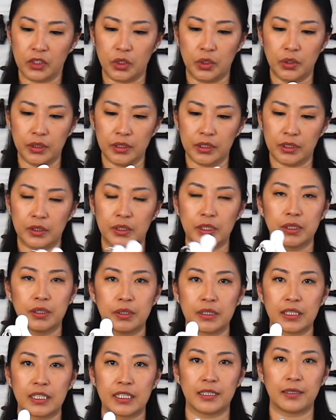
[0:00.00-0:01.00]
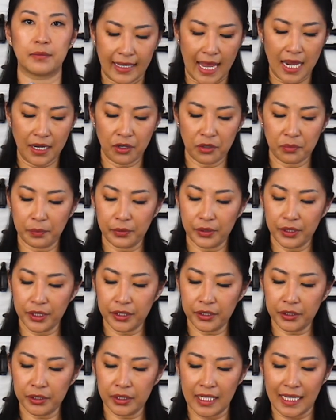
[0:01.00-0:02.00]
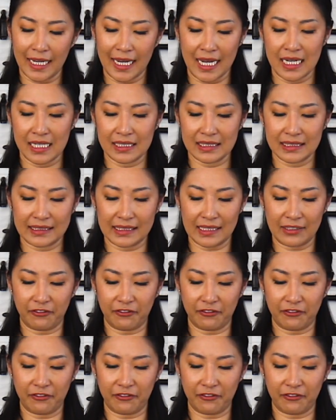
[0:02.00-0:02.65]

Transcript: Good Cook can opener is